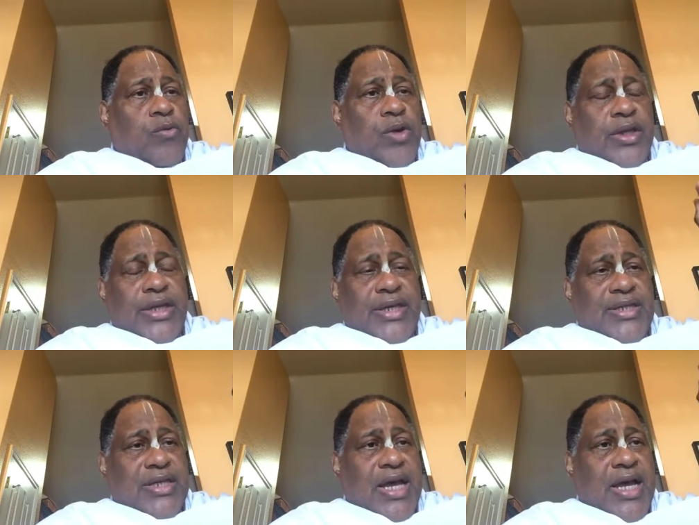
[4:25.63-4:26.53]
really
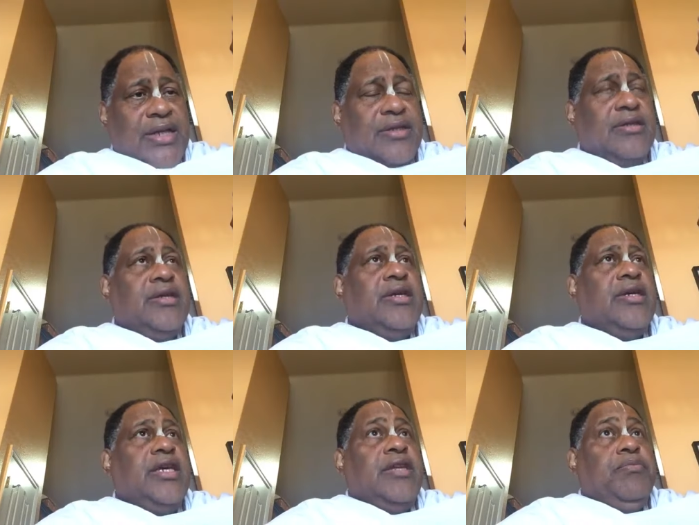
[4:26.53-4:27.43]
is not
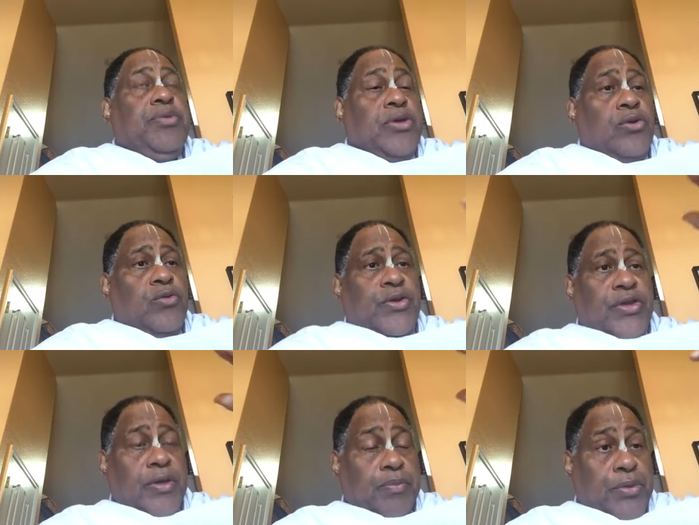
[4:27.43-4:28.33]
imbued
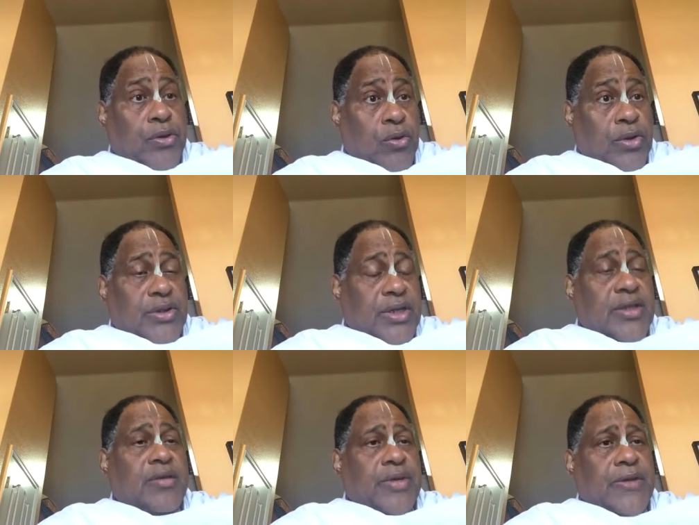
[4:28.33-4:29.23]
with a pure
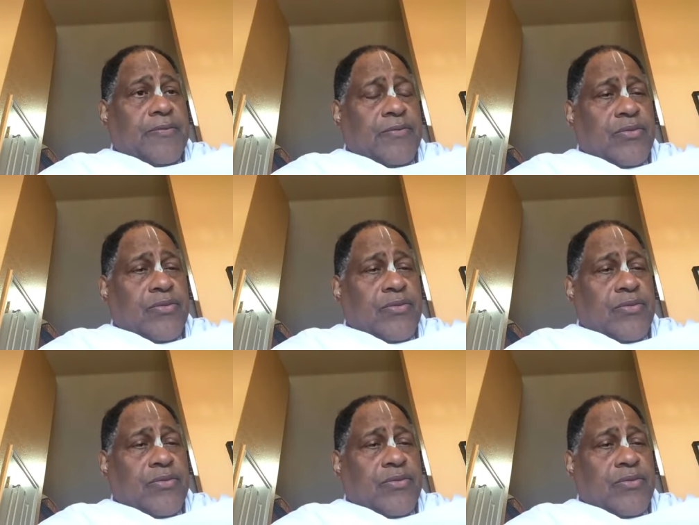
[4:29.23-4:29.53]
sentiment.